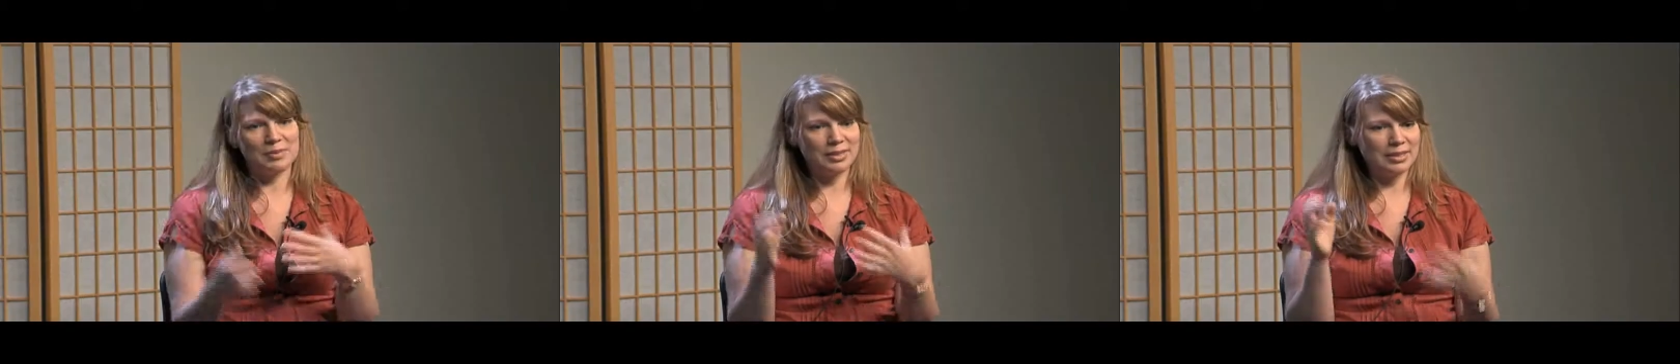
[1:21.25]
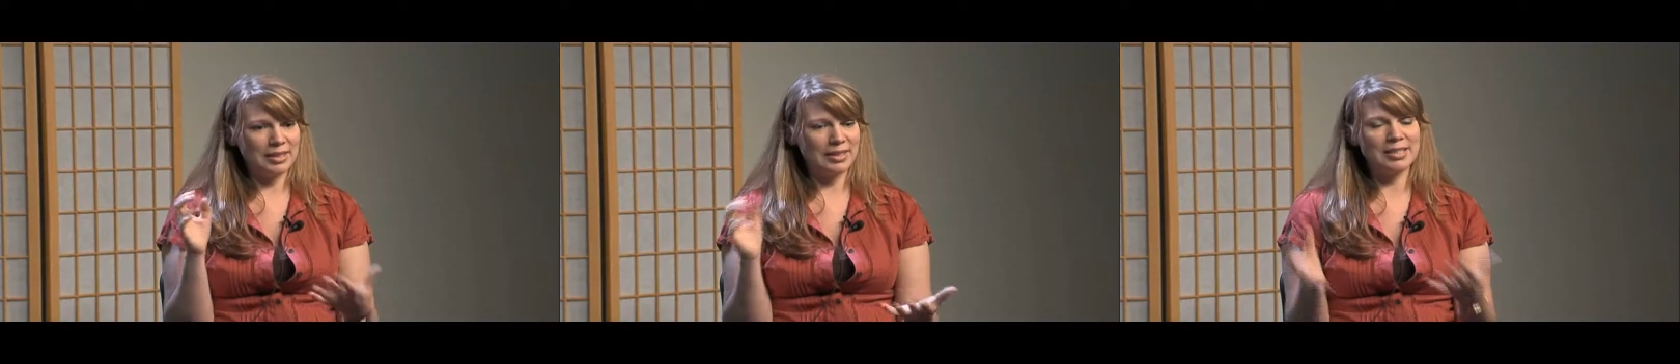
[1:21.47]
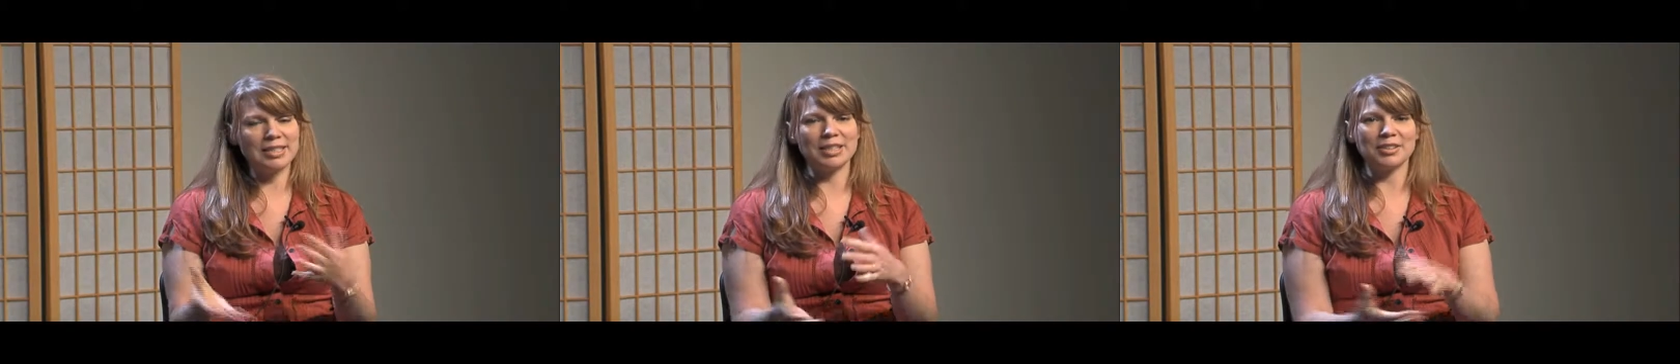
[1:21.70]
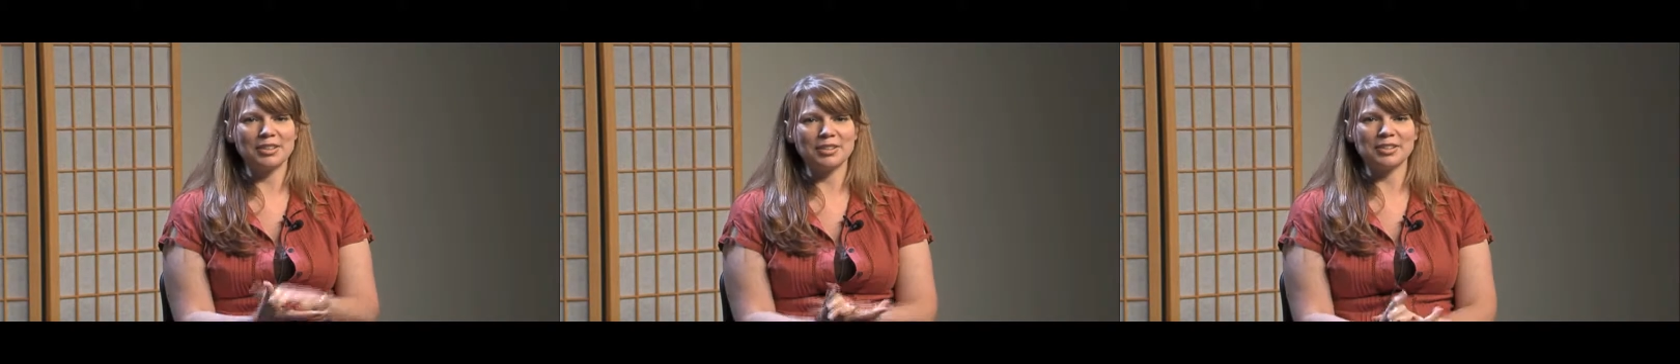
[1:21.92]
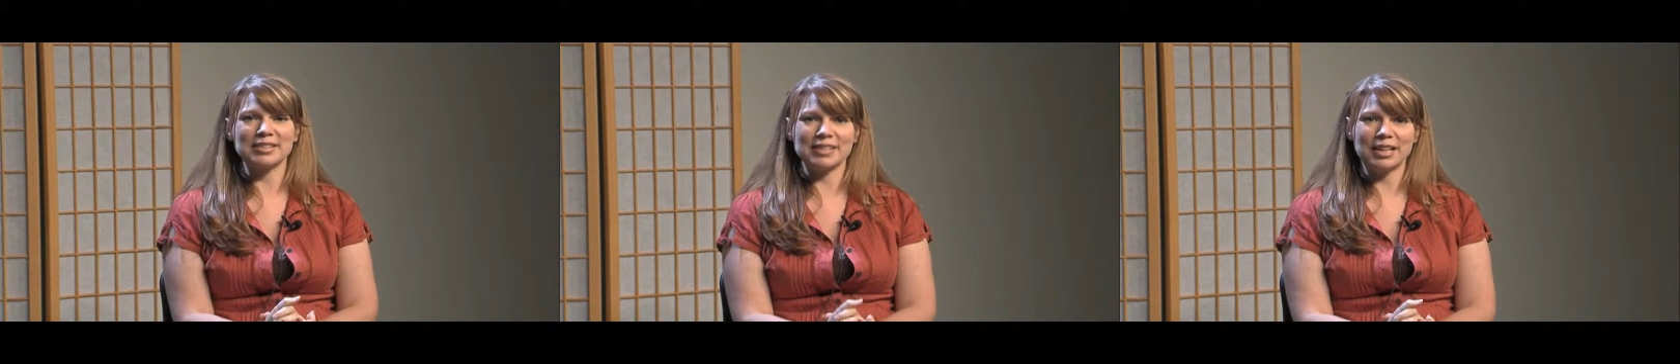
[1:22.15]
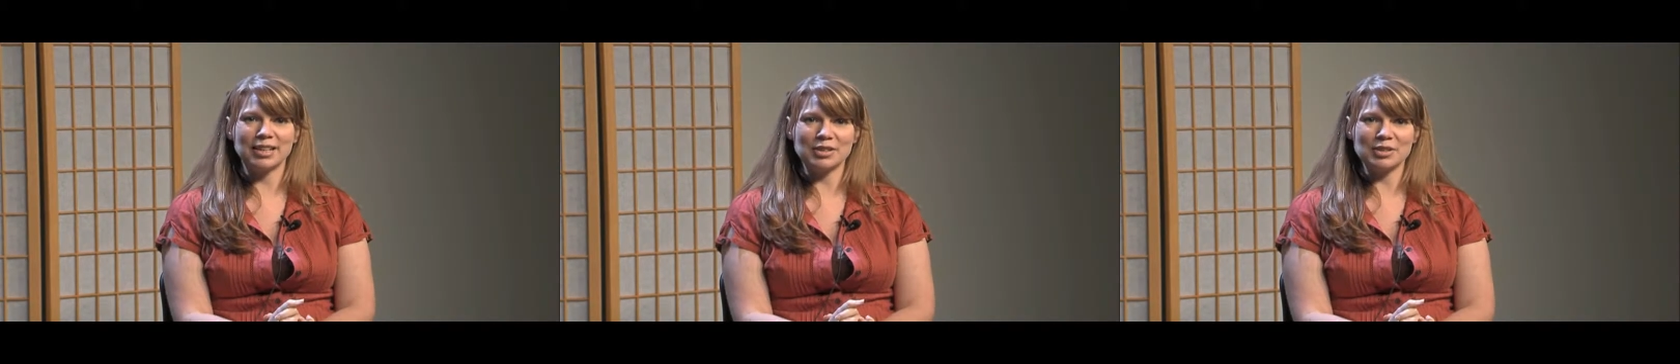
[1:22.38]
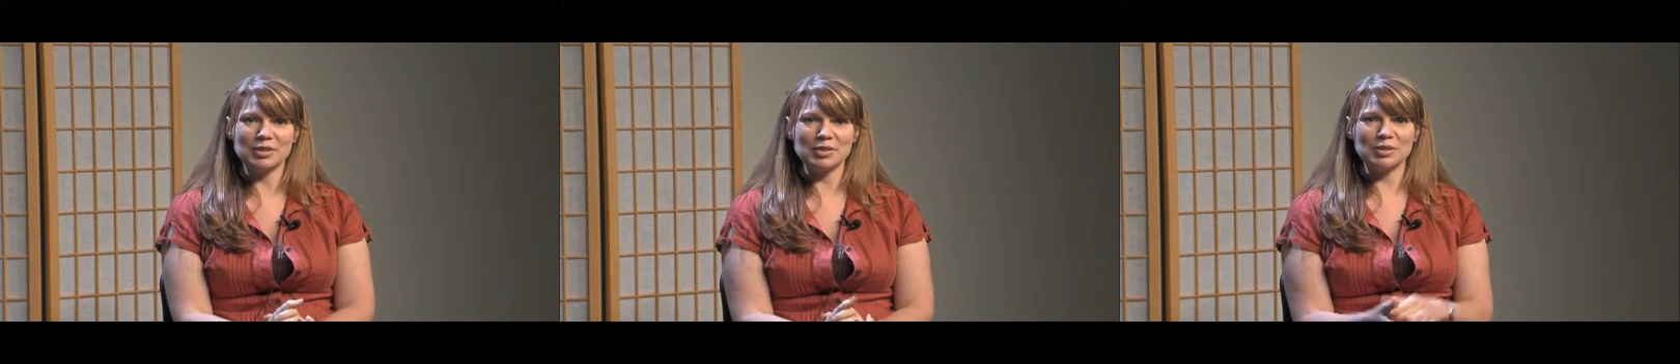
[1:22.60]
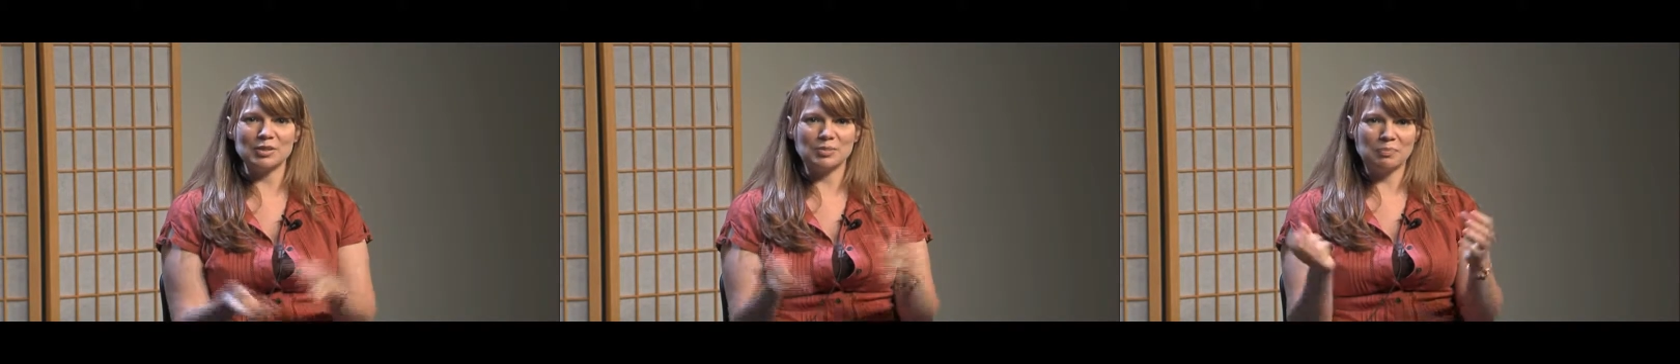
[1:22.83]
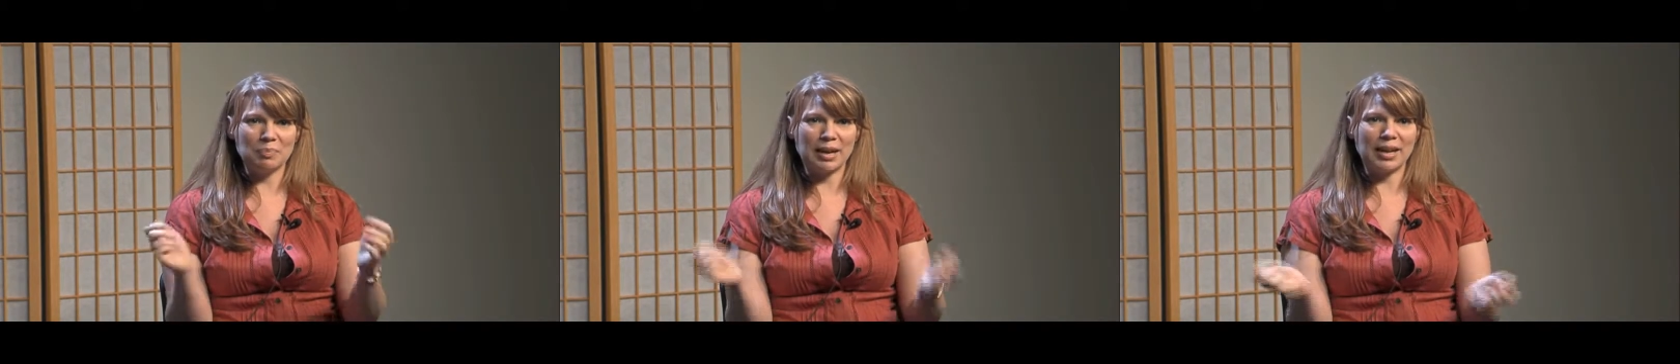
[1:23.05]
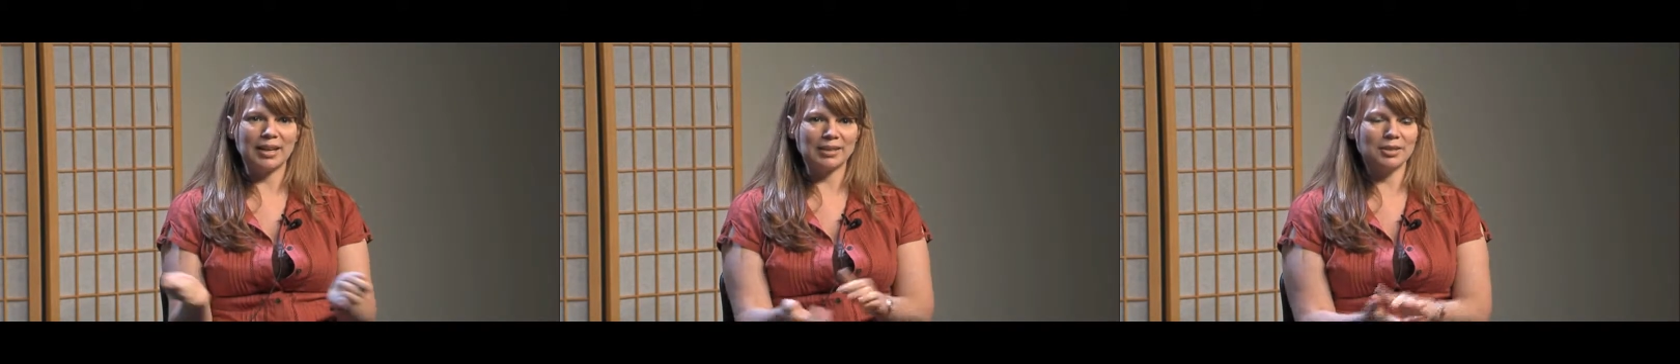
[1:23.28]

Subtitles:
the interior designers buy